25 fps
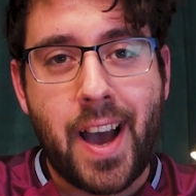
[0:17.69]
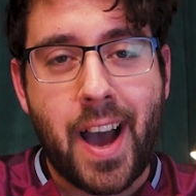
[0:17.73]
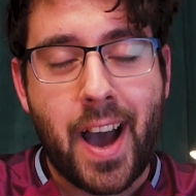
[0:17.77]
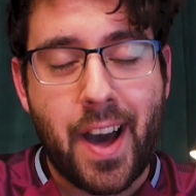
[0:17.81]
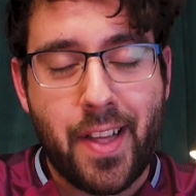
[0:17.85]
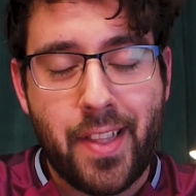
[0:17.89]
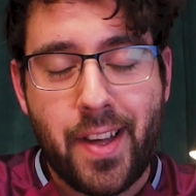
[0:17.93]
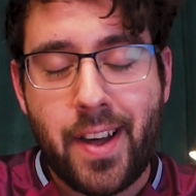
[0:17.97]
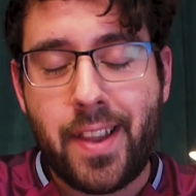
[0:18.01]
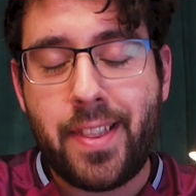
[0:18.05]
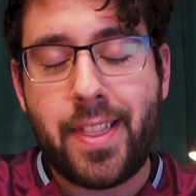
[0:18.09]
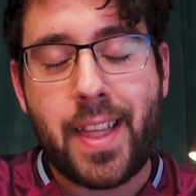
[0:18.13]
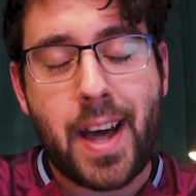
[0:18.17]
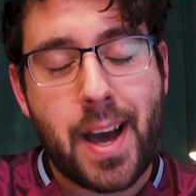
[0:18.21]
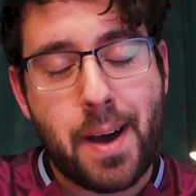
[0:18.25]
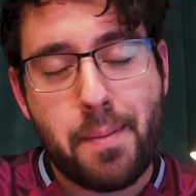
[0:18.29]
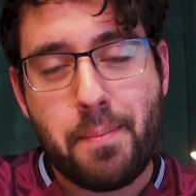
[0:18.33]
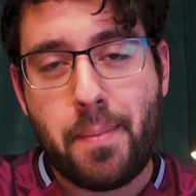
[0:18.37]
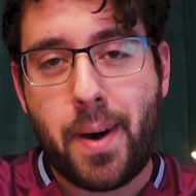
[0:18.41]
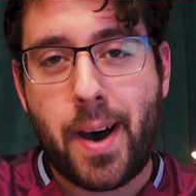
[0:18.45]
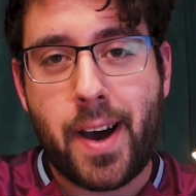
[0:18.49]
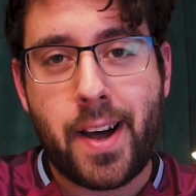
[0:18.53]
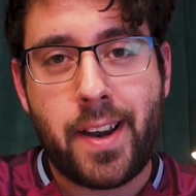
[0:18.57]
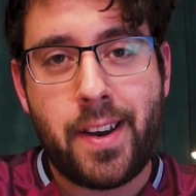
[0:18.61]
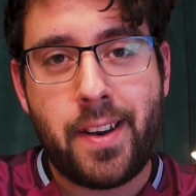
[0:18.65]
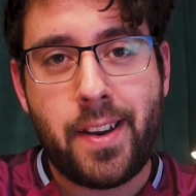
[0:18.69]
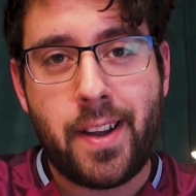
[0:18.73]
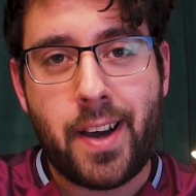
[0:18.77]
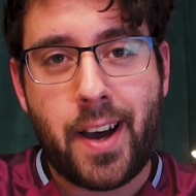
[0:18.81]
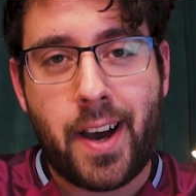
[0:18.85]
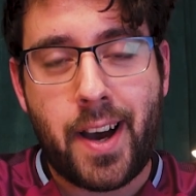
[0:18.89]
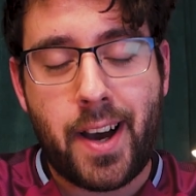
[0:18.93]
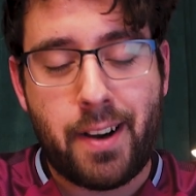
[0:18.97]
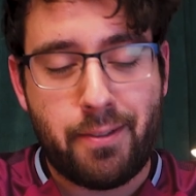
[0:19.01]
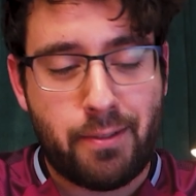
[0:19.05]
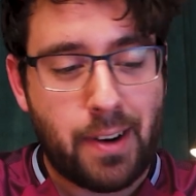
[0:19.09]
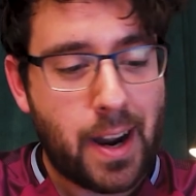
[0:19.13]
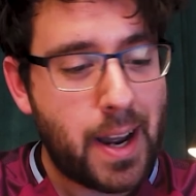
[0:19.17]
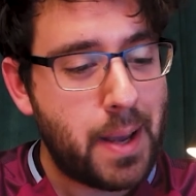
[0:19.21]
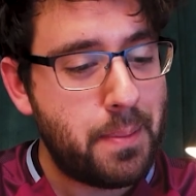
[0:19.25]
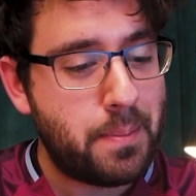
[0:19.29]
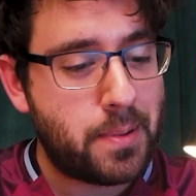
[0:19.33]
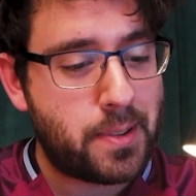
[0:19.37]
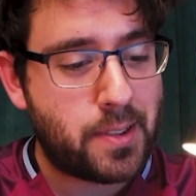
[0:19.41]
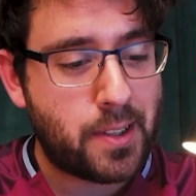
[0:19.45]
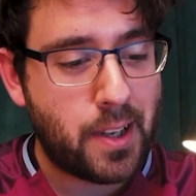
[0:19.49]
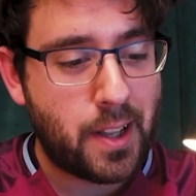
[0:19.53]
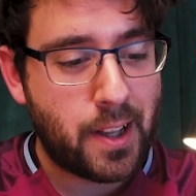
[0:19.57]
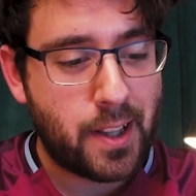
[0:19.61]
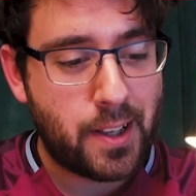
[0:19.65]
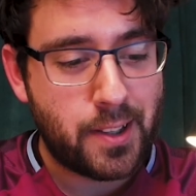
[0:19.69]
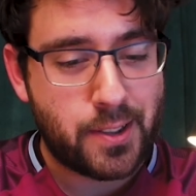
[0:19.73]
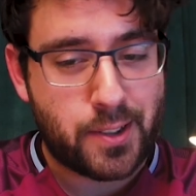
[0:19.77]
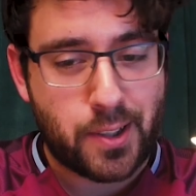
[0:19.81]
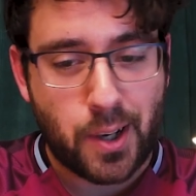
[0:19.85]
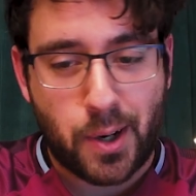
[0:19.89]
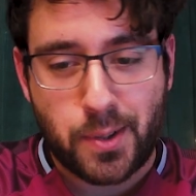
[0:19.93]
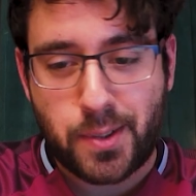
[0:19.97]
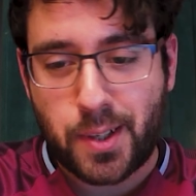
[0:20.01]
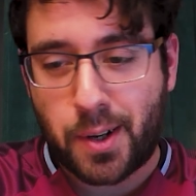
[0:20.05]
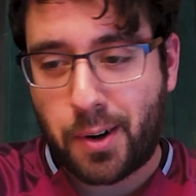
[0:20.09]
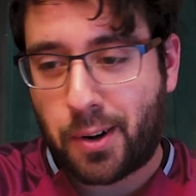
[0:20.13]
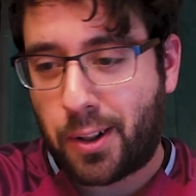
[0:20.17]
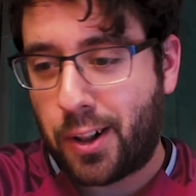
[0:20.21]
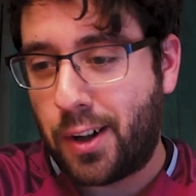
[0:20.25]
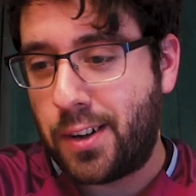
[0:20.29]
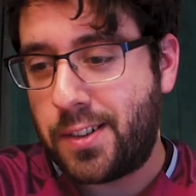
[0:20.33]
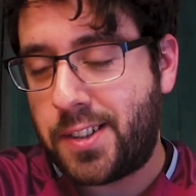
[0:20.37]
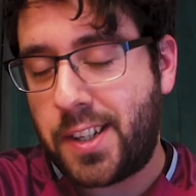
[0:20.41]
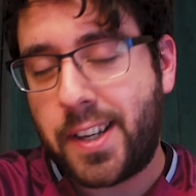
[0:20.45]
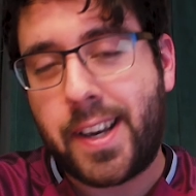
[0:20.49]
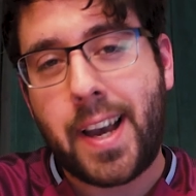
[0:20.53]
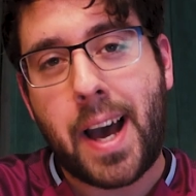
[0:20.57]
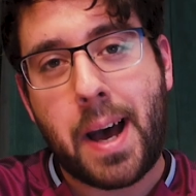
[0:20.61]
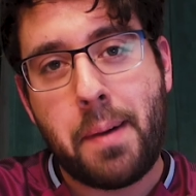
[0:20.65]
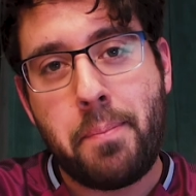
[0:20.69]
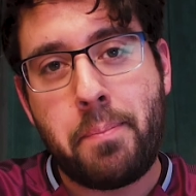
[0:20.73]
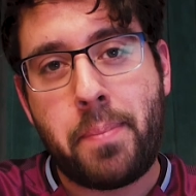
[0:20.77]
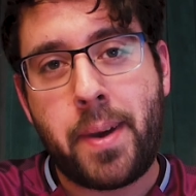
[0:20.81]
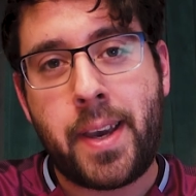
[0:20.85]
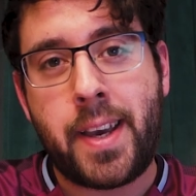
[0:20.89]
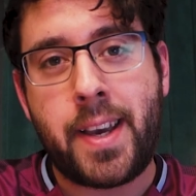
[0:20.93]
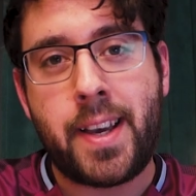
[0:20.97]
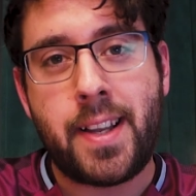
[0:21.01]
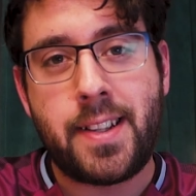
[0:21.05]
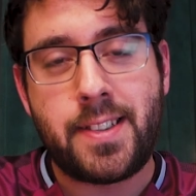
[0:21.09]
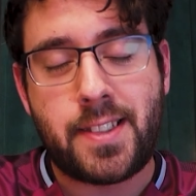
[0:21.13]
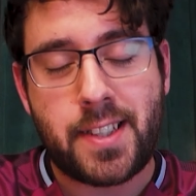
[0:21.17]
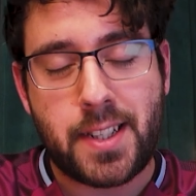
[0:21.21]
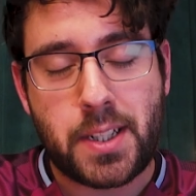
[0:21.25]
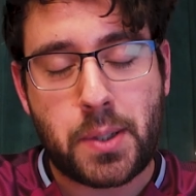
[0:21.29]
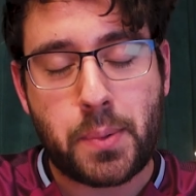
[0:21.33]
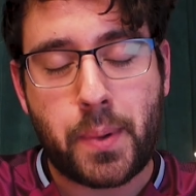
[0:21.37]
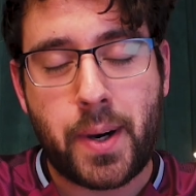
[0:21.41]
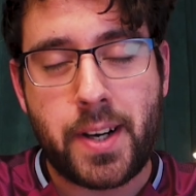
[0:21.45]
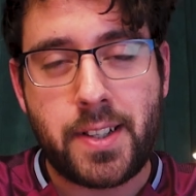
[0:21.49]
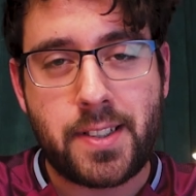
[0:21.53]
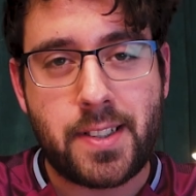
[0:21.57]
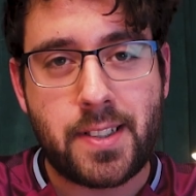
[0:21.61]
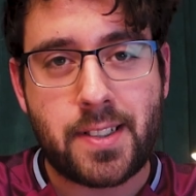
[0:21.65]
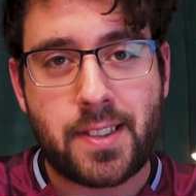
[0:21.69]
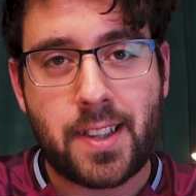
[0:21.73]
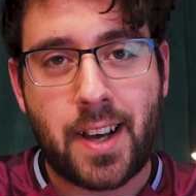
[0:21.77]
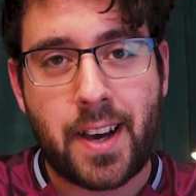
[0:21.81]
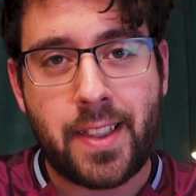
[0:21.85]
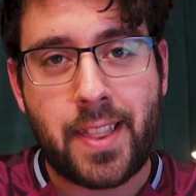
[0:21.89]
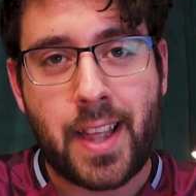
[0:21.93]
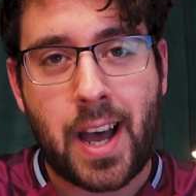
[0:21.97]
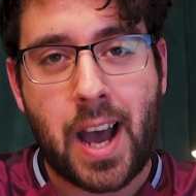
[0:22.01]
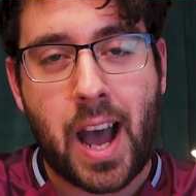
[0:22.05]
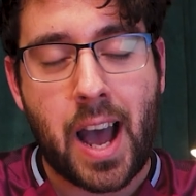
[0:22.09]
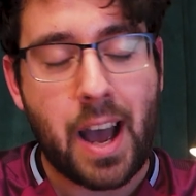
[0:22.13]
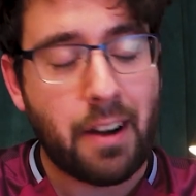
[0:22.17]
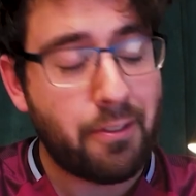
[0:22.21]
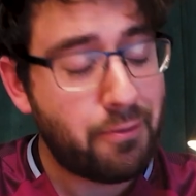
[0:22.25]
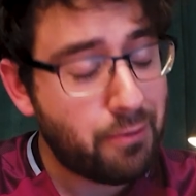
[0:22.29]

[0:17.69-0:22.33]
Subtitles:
And then that man, Raheem Sterling, shows how clutch he can be in situations like that.